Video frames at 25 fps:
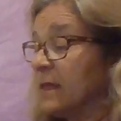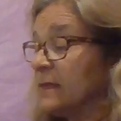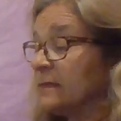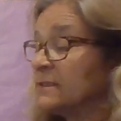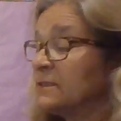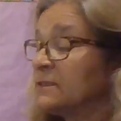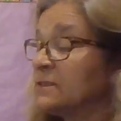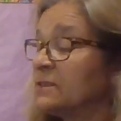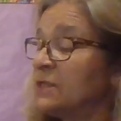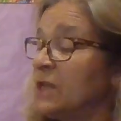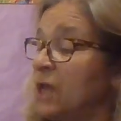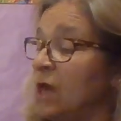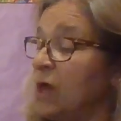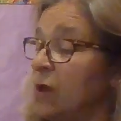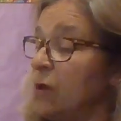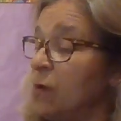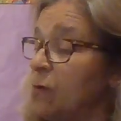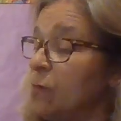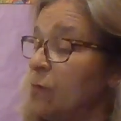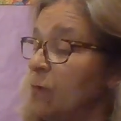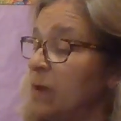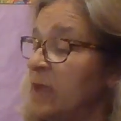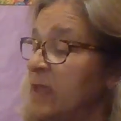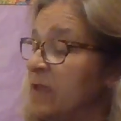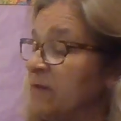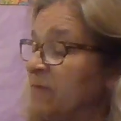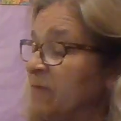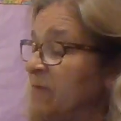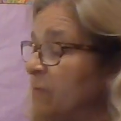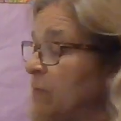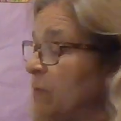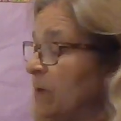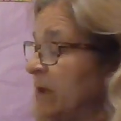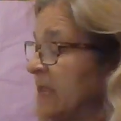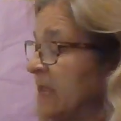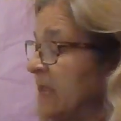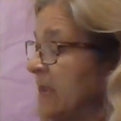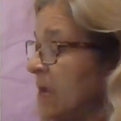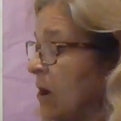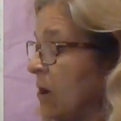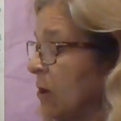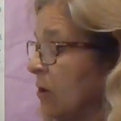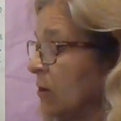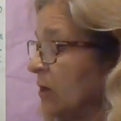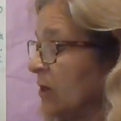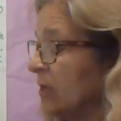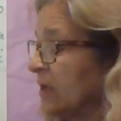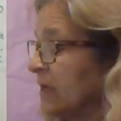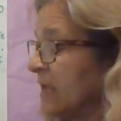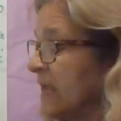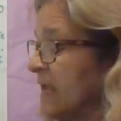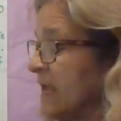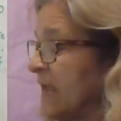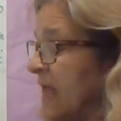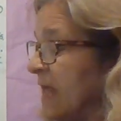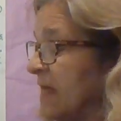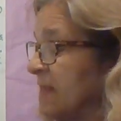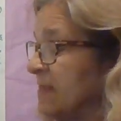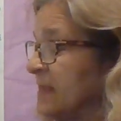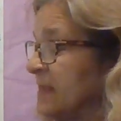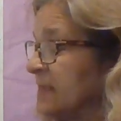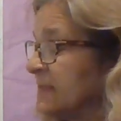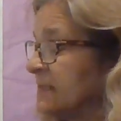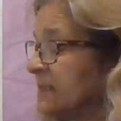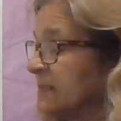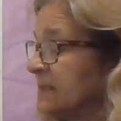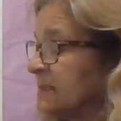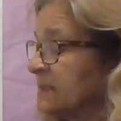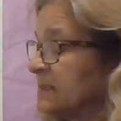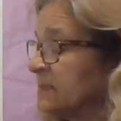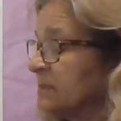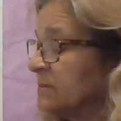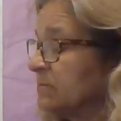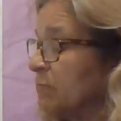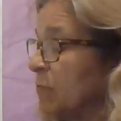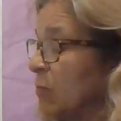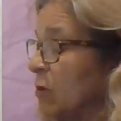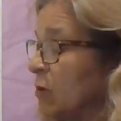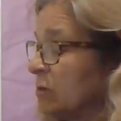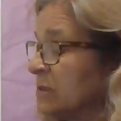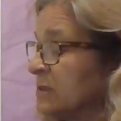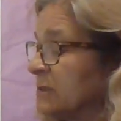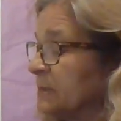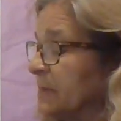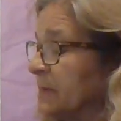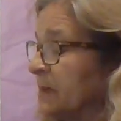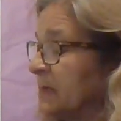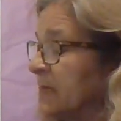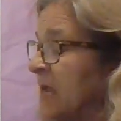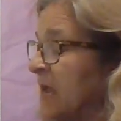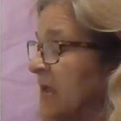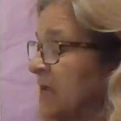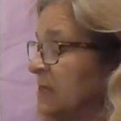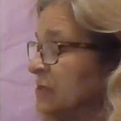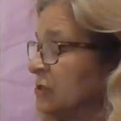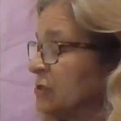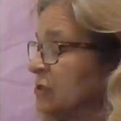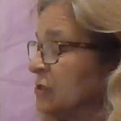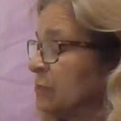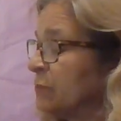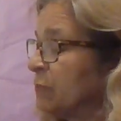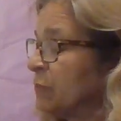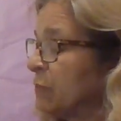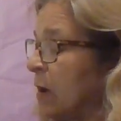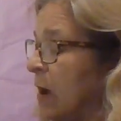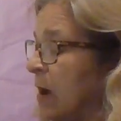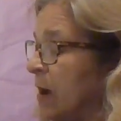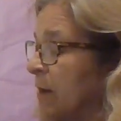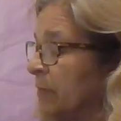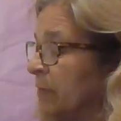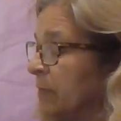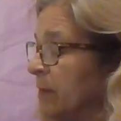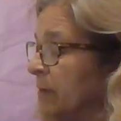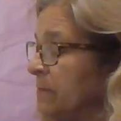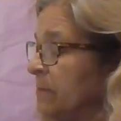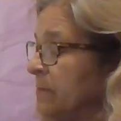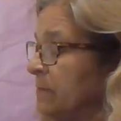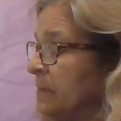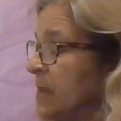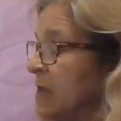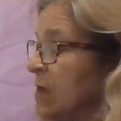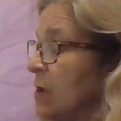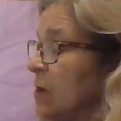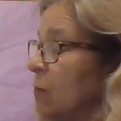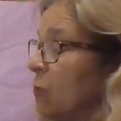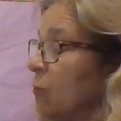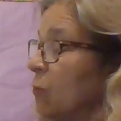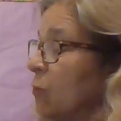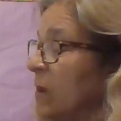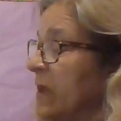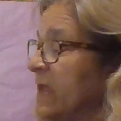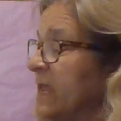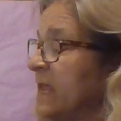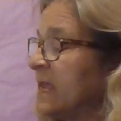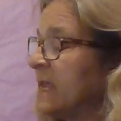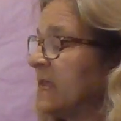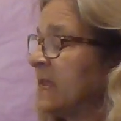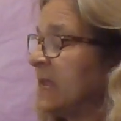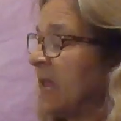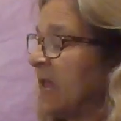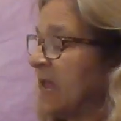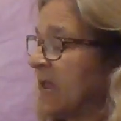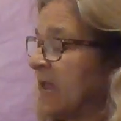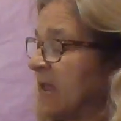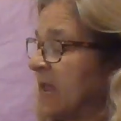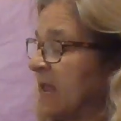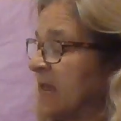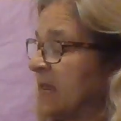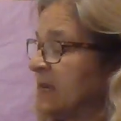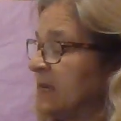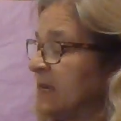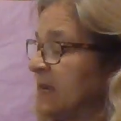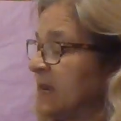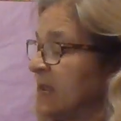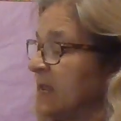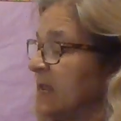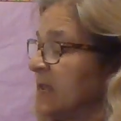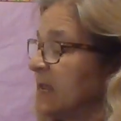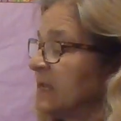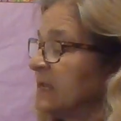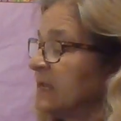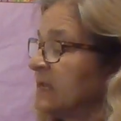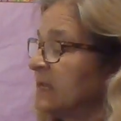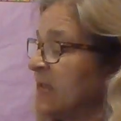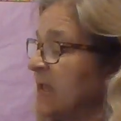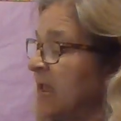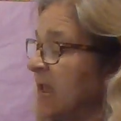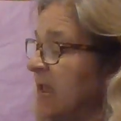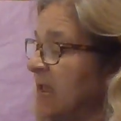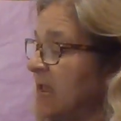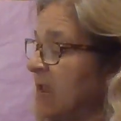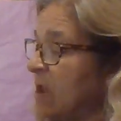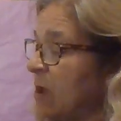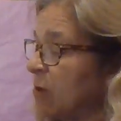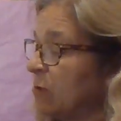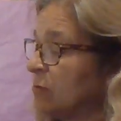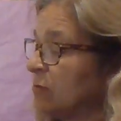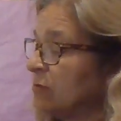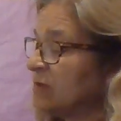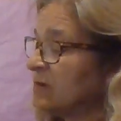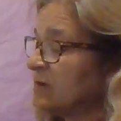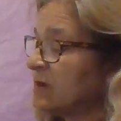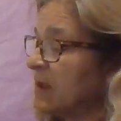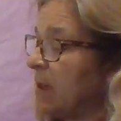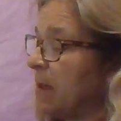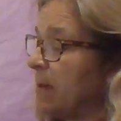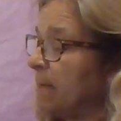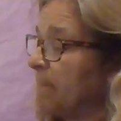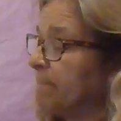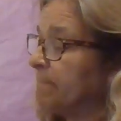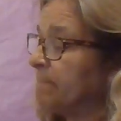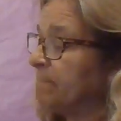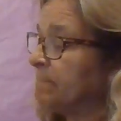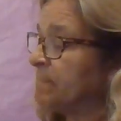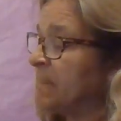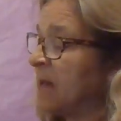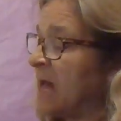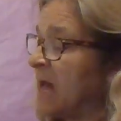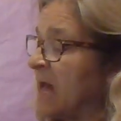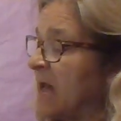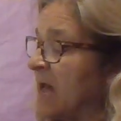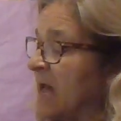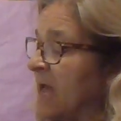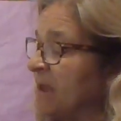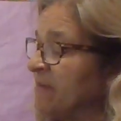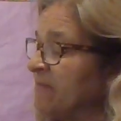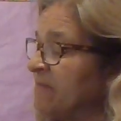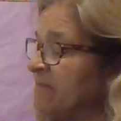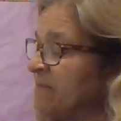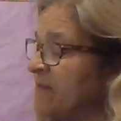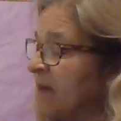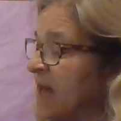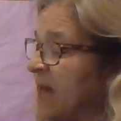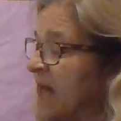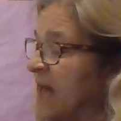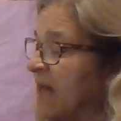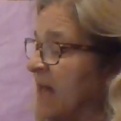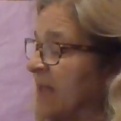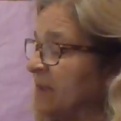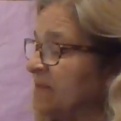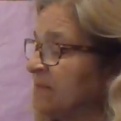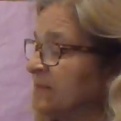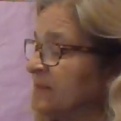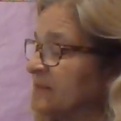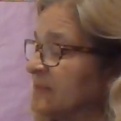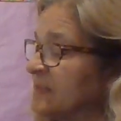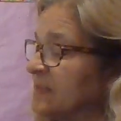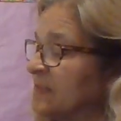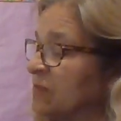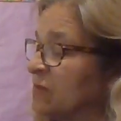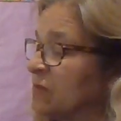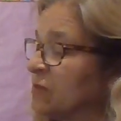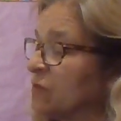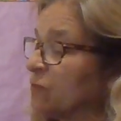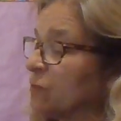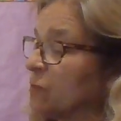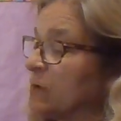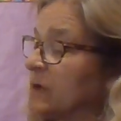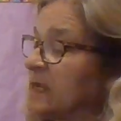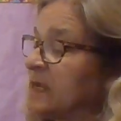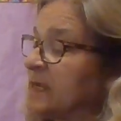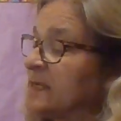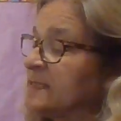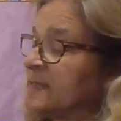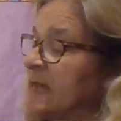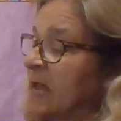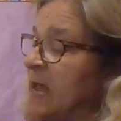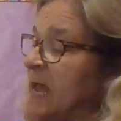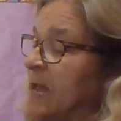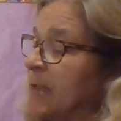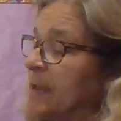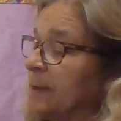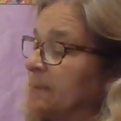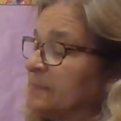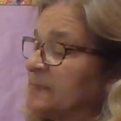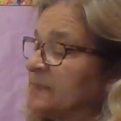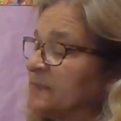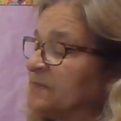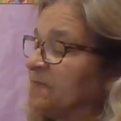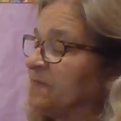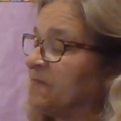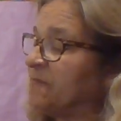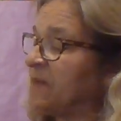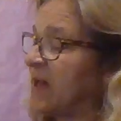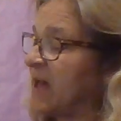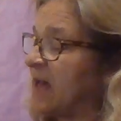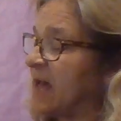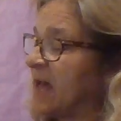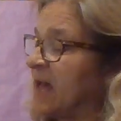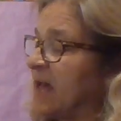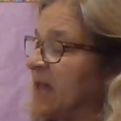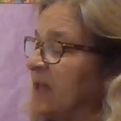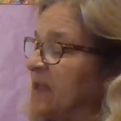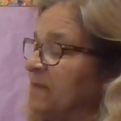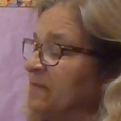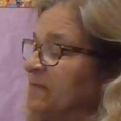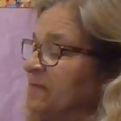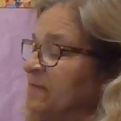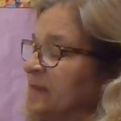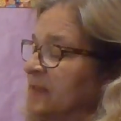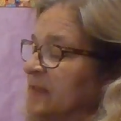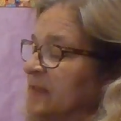So if we are looking at this as a multiplication problem, we can count by 5s 3 times. 5,